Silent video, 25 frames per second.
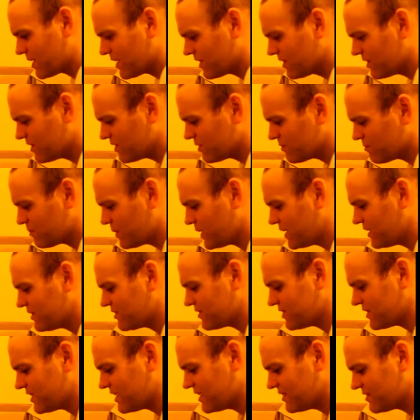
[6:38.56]
I know that
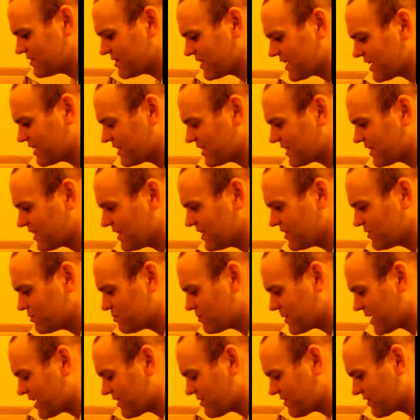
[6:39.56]
PC technically is
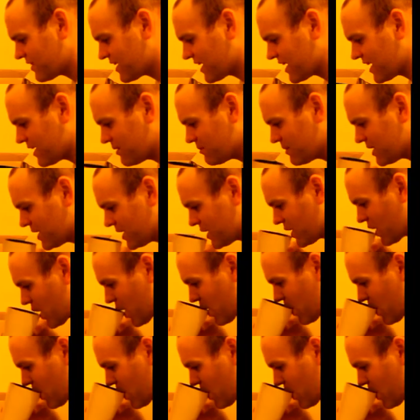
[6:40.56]
better for gaming,